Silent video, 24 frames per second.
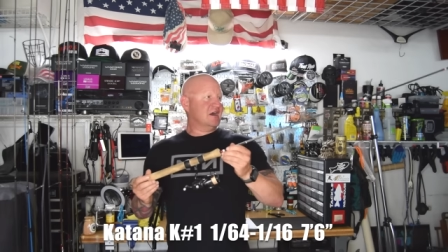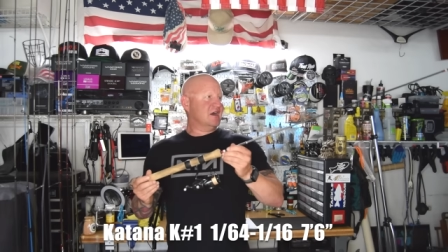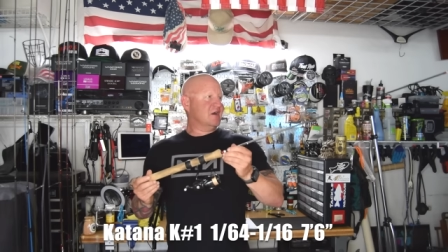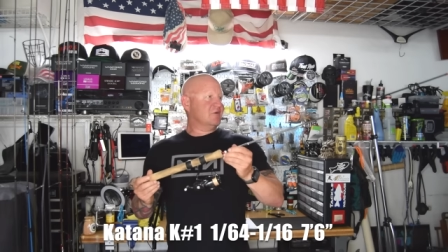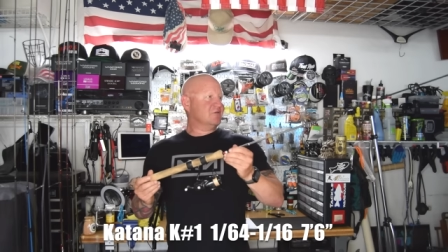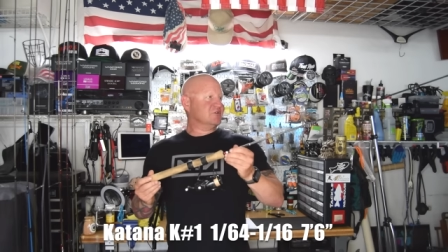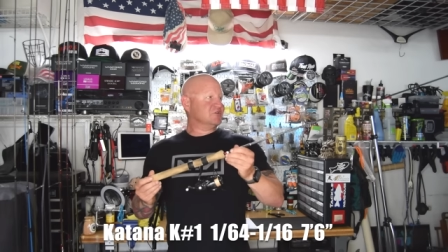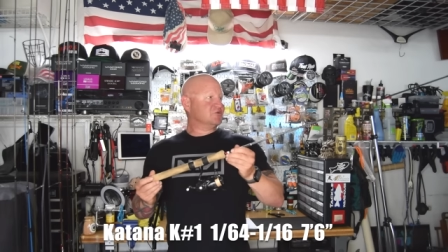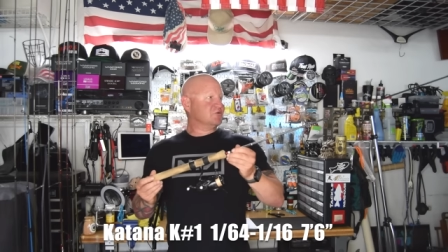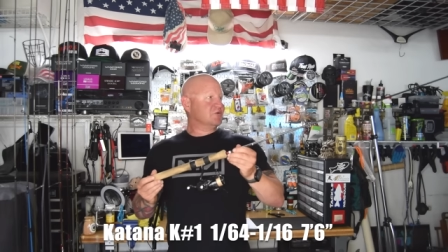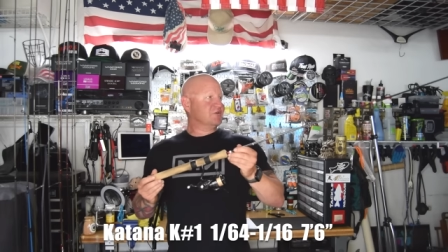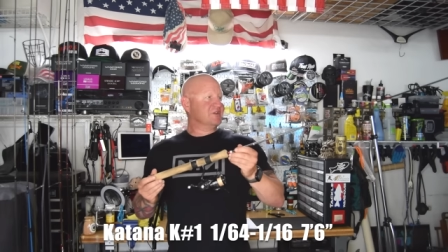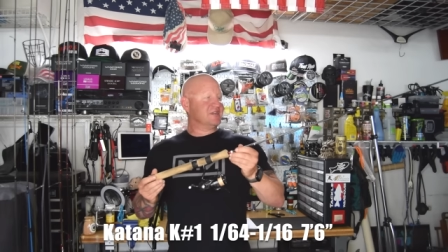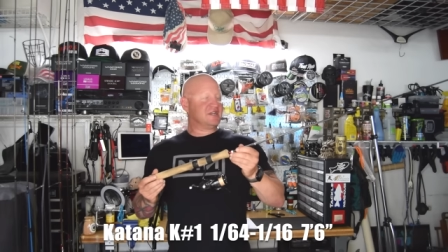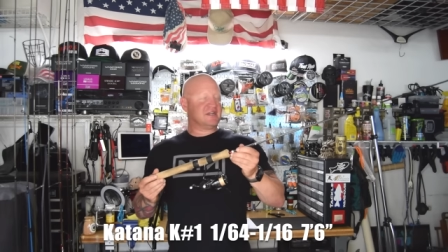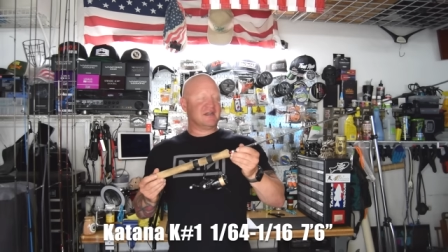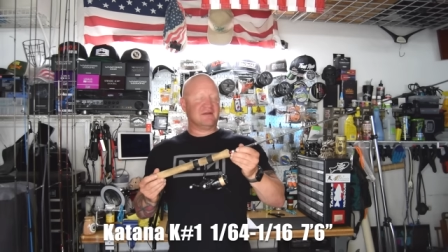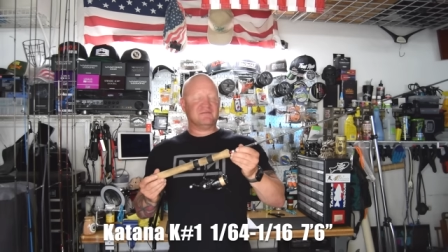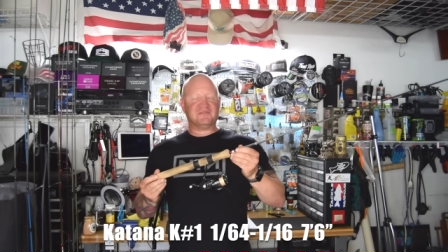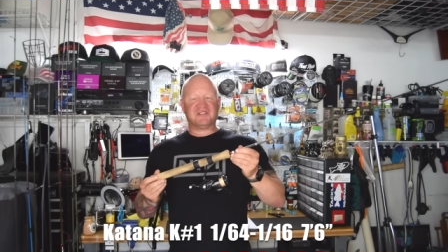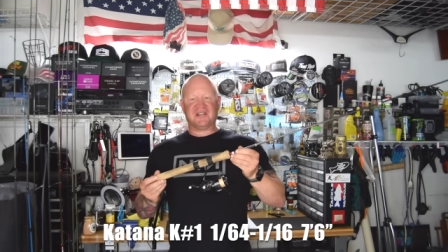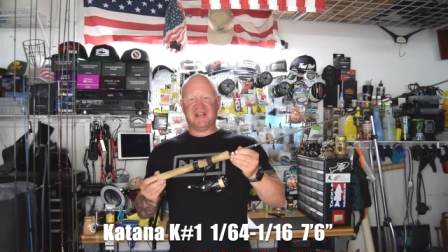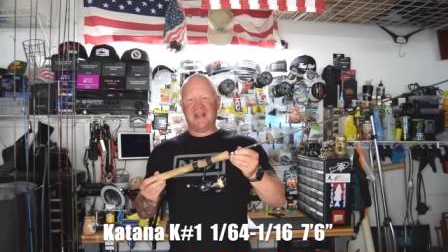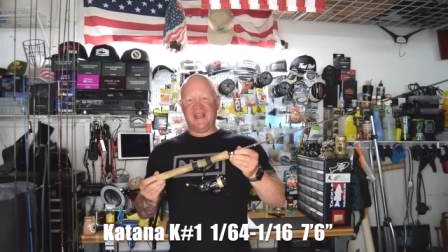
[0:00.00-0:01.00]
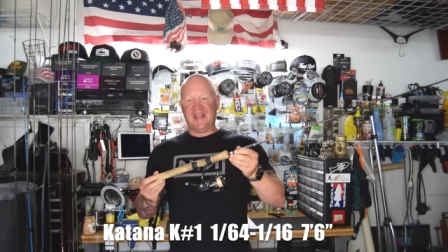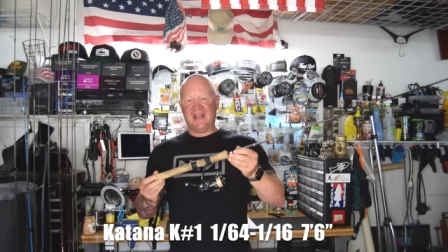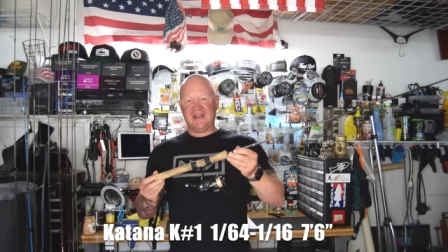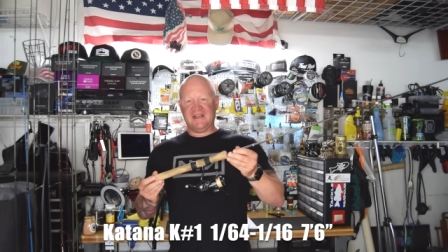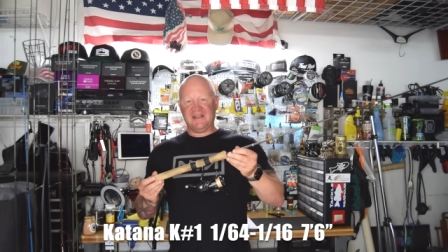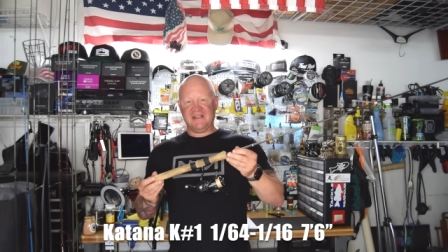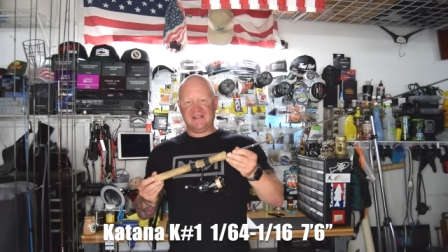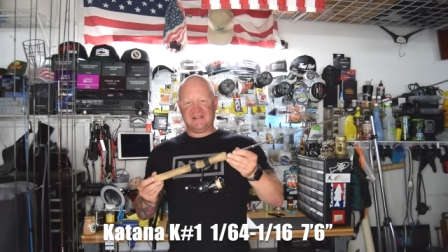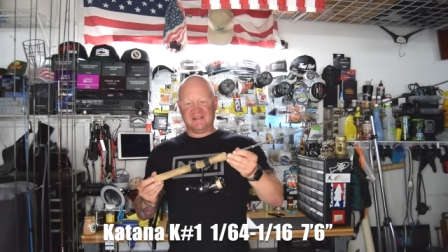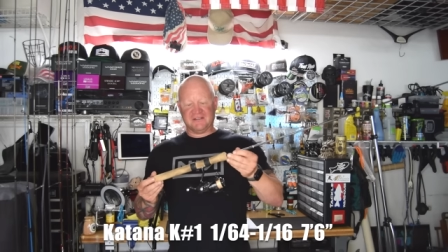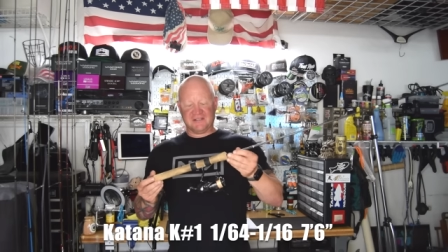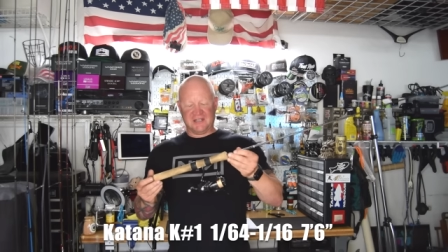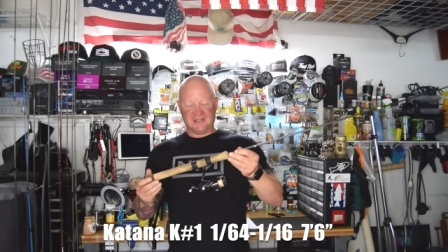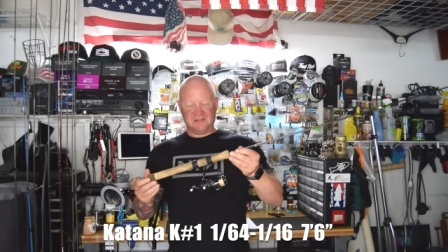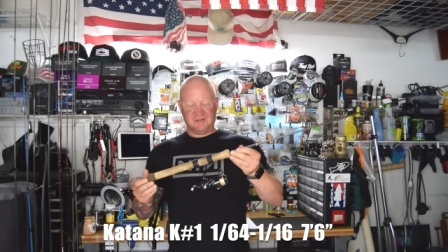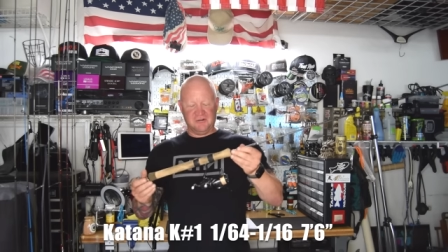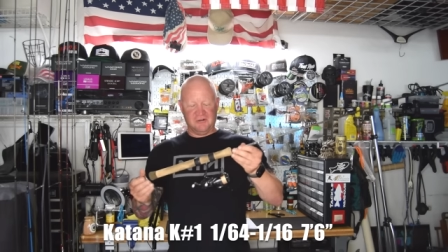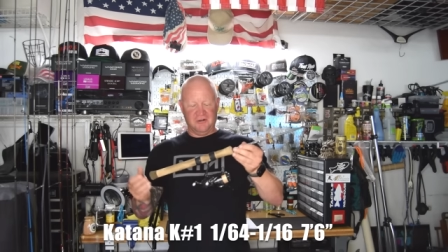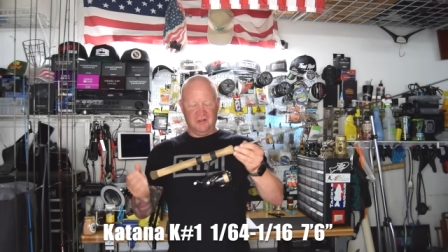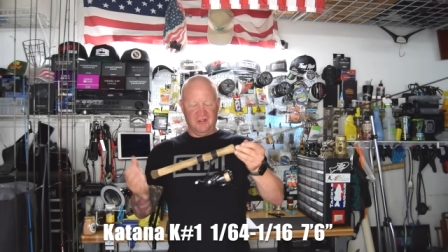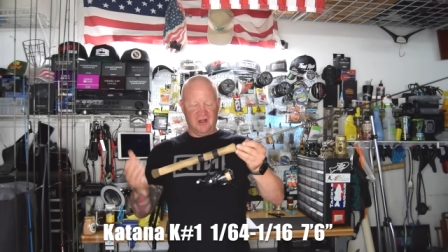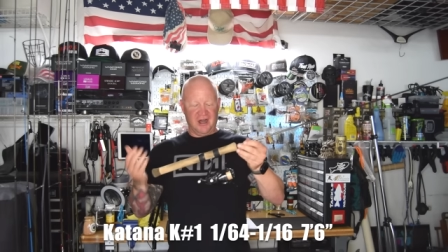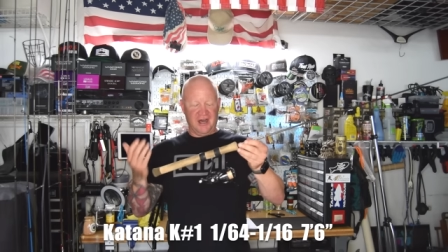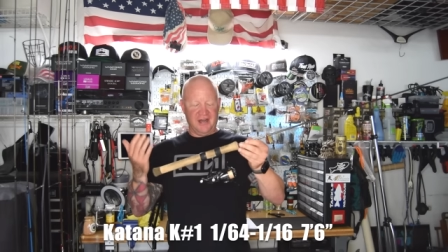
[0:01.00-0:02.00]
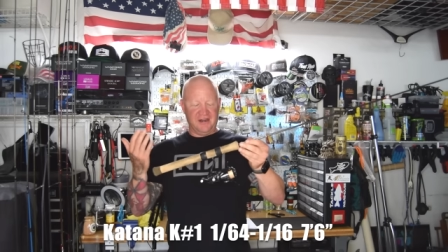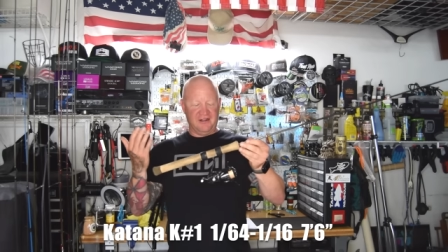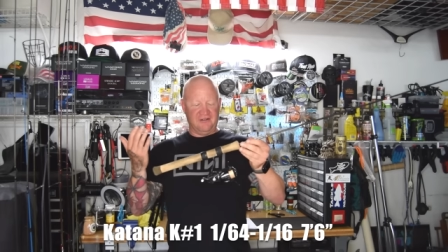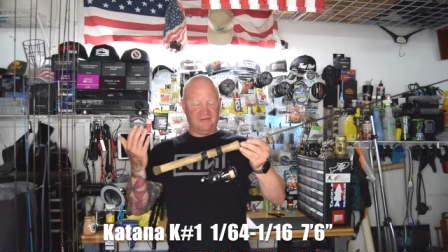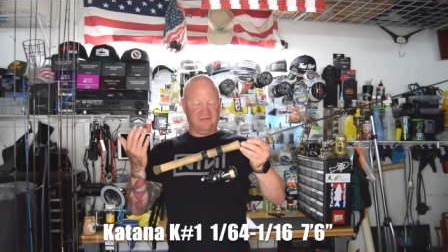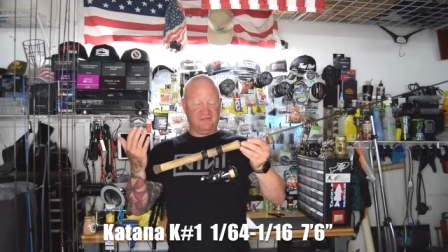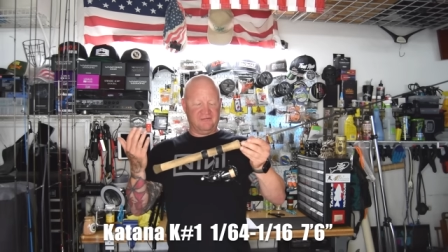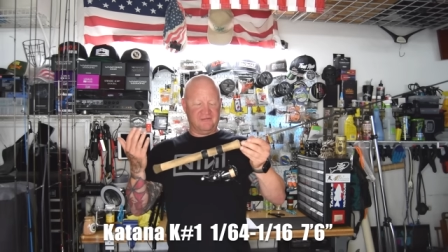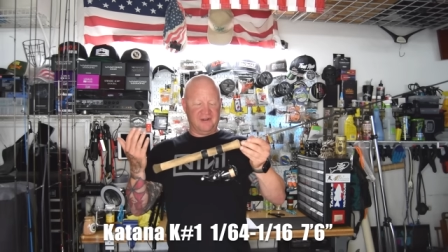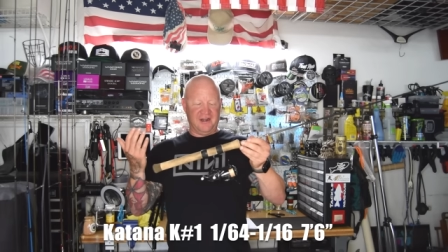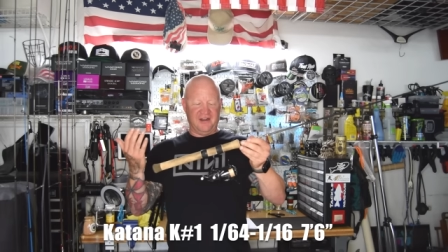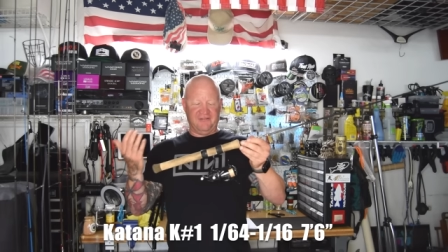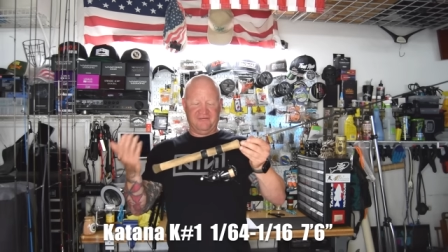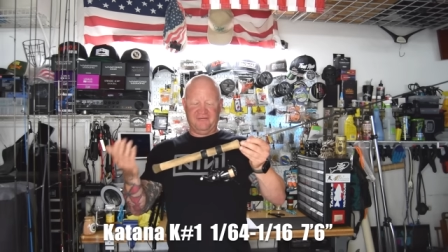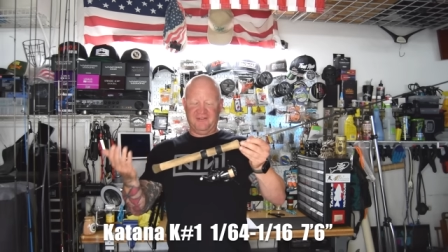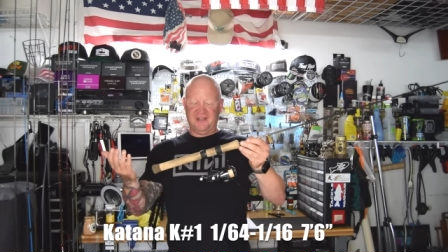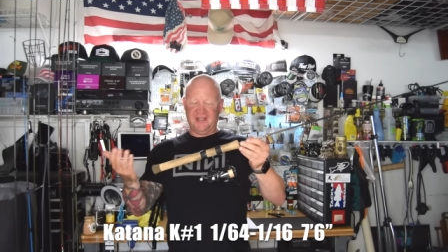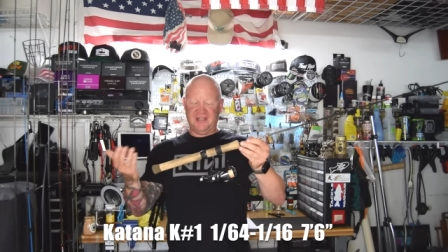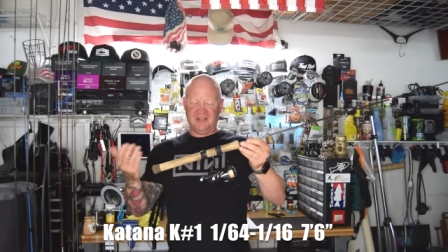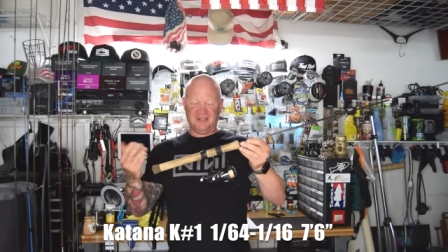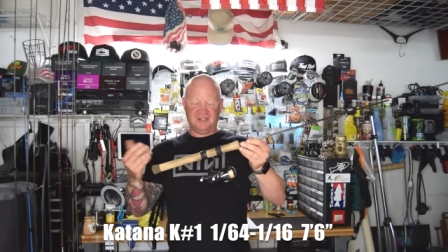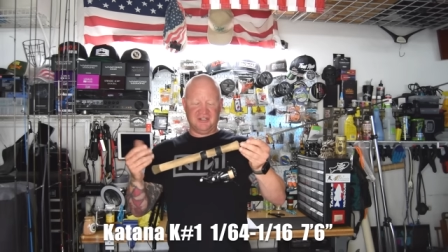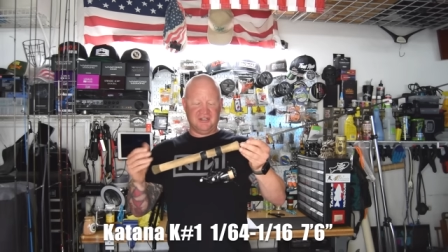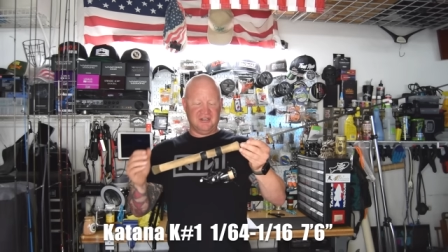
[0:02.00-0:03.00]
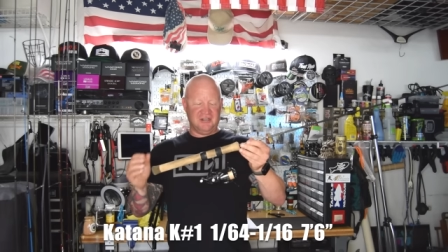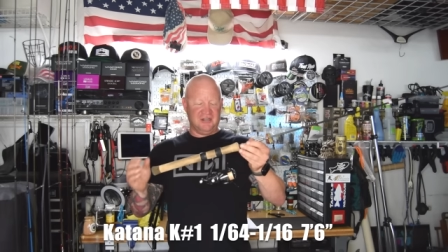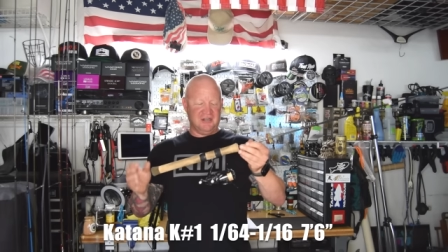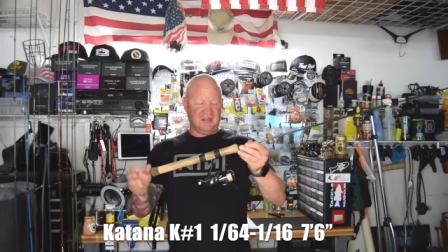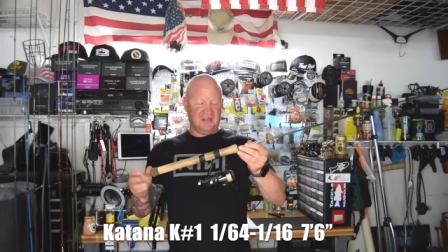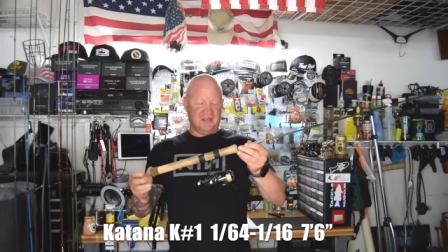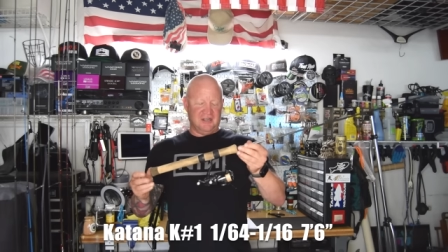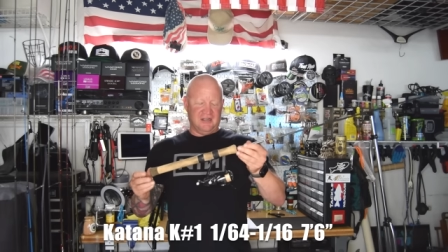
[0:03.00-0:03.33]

which really comes in handy because I do a lot of, when I fish,